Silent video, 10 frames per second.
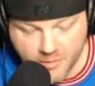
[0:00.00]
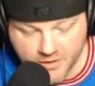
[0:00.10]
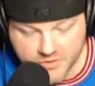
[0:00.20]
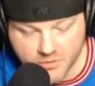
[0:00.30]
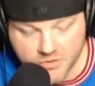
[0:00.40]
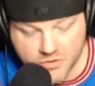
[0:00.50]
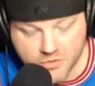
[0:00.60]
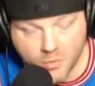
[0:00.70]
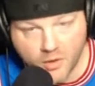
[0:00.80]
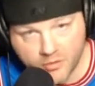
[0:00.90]
So it's
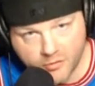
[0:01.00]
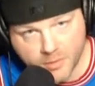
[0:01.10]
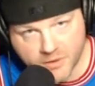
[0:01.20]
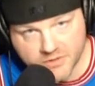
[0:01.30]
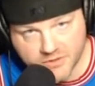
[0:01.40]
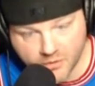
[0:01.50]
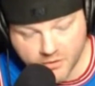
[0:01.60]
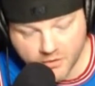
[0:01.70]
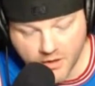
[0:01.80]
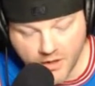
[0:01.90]
12 books
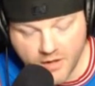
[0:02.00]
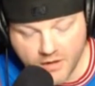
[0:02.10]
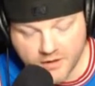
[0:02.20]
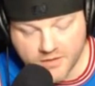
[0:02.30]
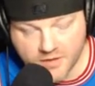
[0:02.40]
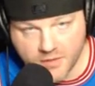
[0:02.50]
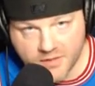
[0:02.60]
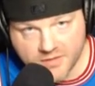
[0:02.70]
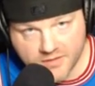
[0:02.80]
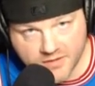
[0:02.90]
total. It's going to
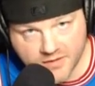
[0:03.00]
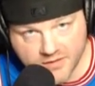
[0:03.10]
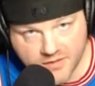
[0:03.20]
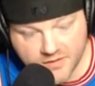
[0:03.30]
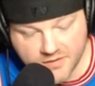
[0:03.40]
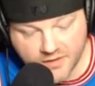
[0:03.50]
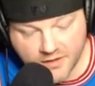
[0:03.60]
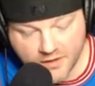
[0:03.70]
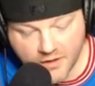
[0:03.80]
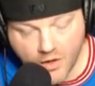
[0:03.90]
be 6
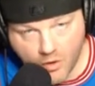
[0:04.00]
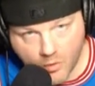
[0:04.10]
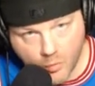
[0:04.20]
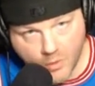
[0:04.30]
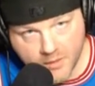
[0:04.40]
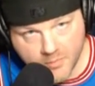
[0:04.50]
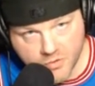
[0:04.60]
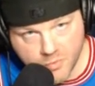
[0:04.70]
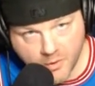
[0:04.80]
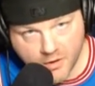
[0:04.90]
DC, 1
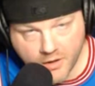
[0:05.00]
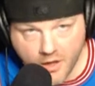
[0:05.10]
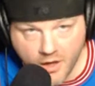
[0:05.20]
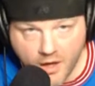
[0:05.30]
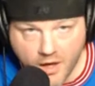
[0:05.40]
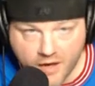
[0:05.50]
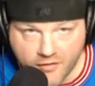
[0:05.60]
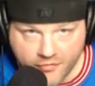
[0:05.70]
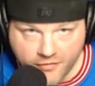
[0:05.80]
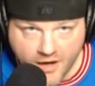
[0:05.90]
Image book, and
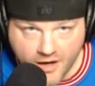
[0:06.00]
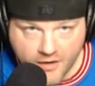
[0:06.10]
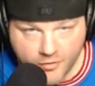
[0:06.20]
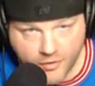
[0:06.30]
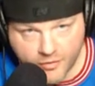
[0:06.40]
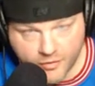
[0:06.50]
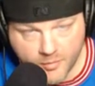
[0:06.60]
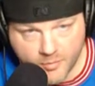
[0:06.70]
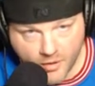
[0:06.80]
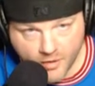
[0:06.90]
5
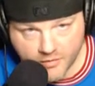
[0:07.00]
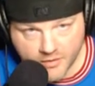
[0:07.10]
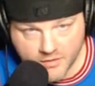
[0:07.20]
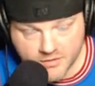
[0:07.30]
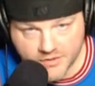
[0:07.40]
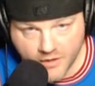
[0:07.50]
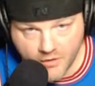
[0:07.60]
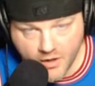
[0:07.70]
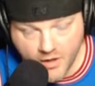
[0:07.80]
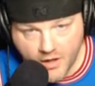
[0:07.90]
from Marvel.
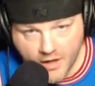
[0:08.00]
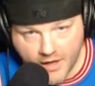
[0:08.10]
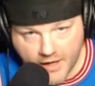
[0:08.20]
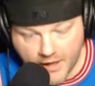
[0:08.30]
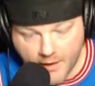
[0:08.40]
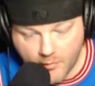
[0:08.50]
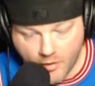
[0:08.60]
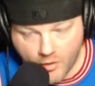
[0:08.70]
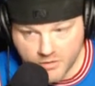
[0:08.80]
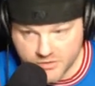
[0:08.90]
So
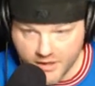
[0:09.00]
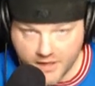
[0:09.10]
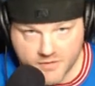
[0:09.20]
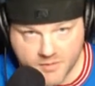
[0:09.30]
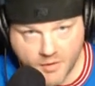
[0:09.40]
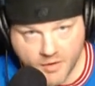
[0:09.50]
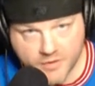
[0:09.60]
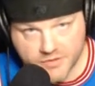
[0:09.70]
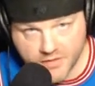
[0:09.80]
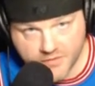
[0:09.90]
also have some
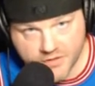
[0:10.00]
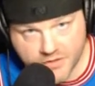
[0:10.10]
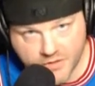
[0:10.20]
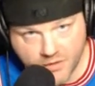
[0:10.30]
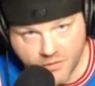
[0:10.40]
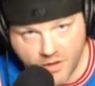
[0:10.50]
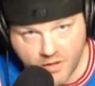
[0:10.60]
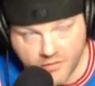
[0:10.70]
other stuff to show off.